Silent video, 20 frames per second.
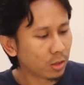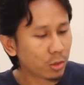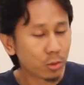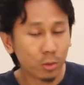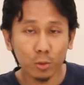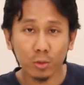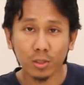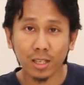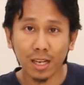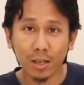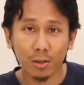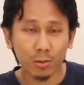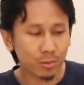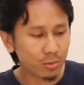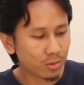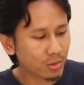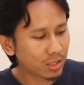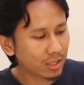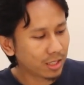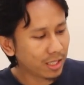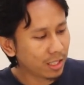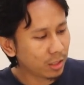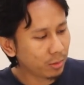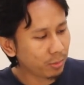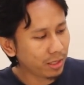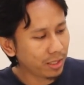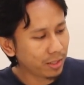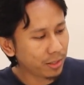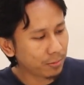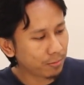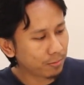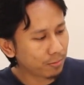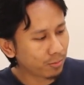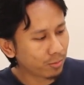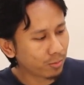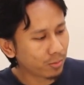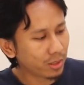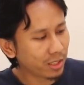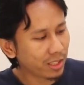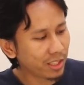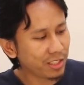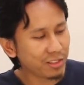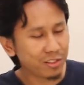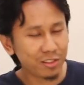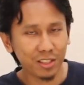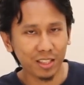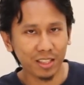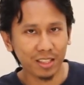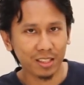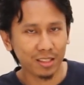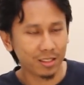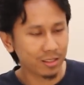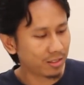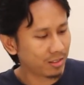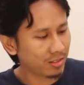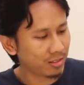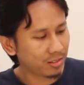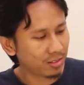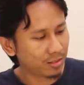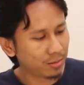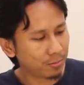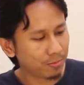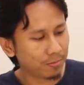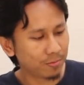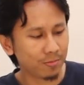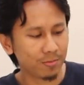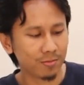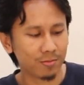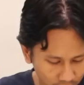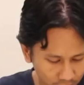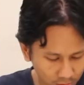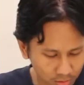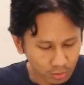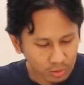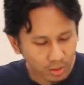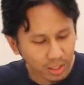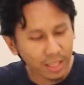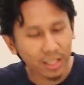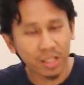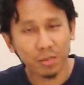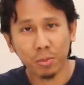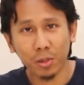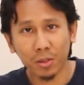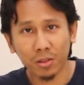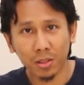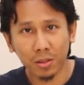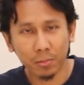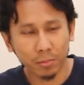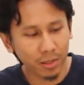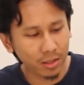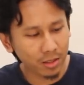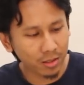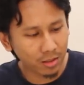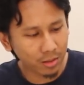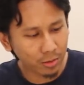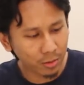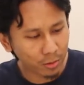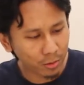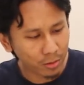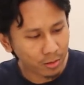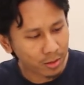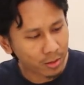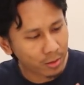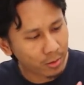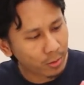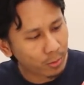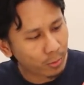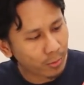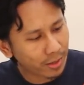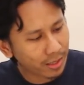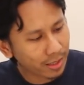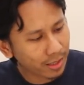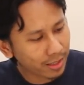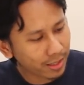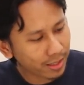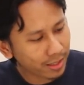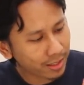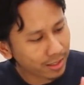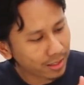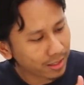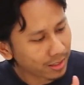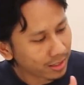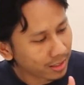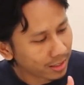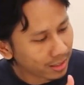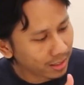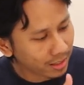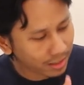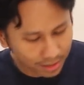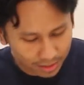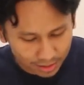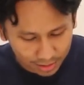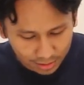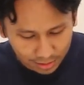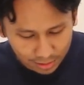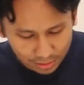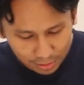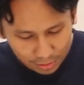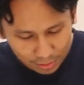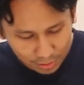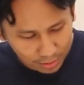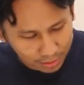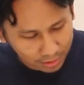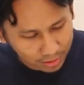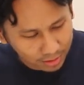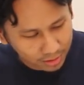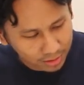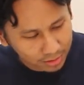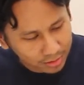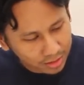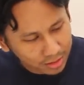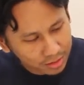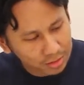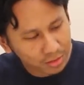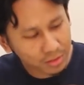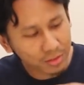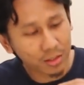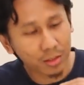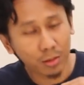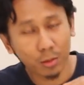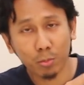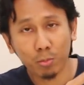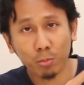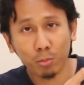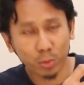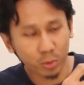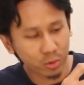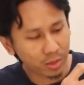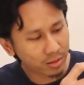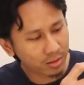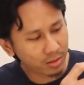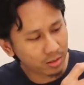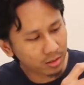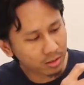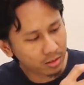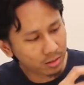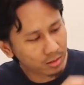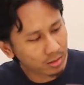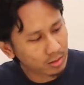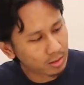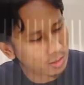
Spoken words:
cool down the aluminium heatsink. So at the bottom here, where it touches the processor,